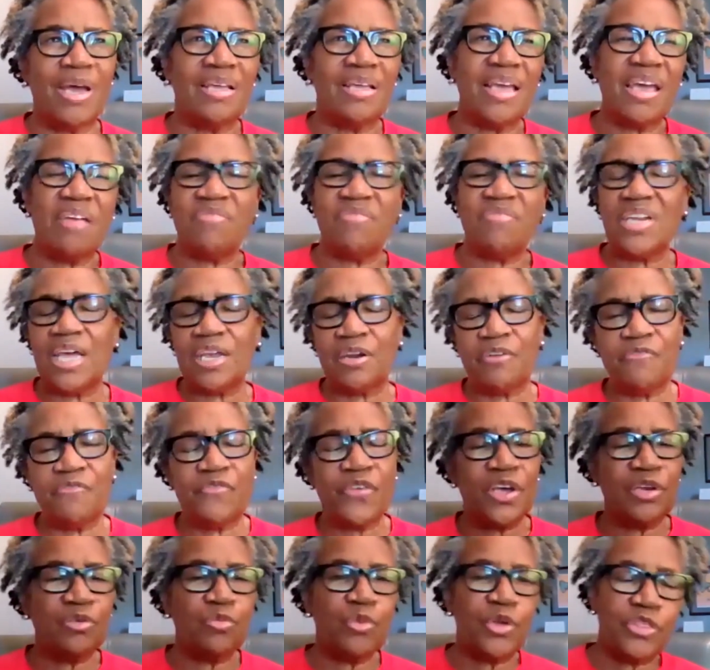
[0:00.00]
I have a lot of
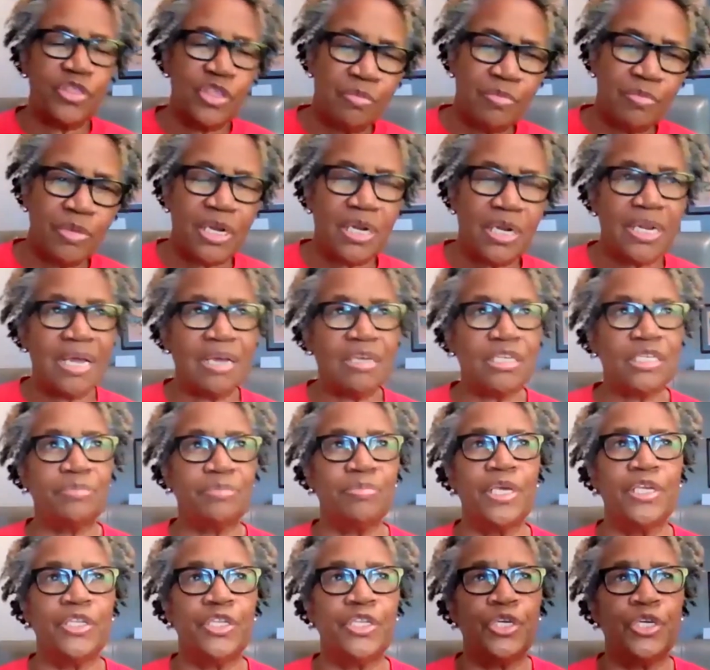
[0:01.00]
fun with them. It allows
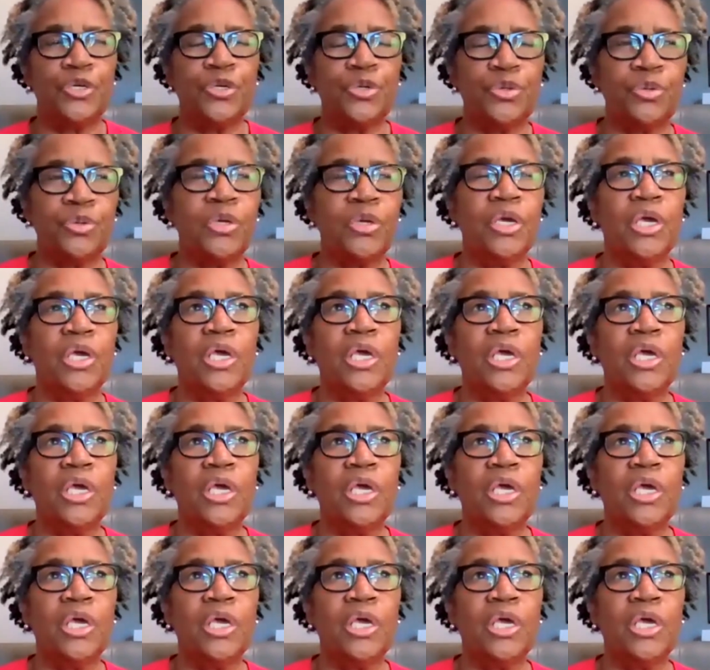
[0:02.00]
me to